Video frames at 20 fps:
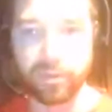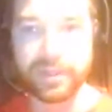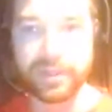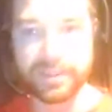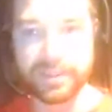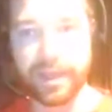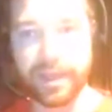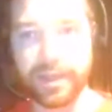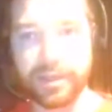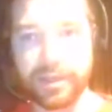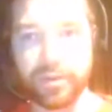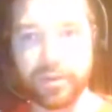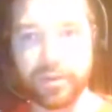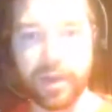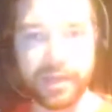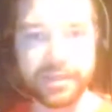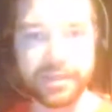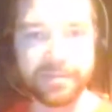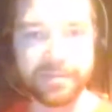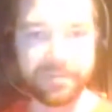like you guys
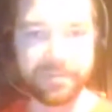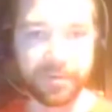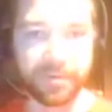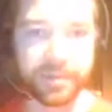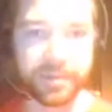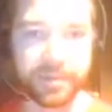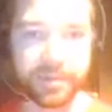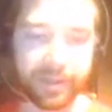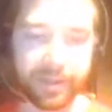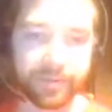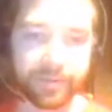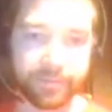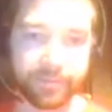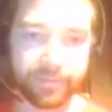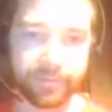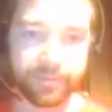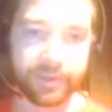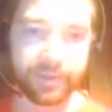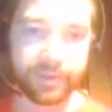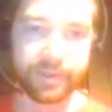have phoned it in,
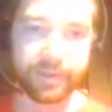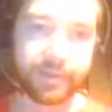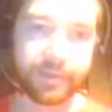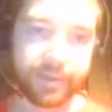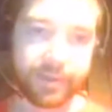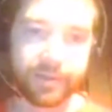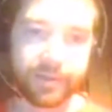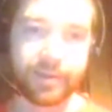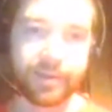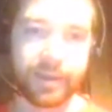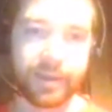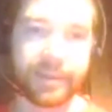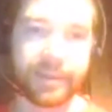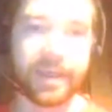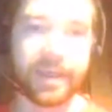and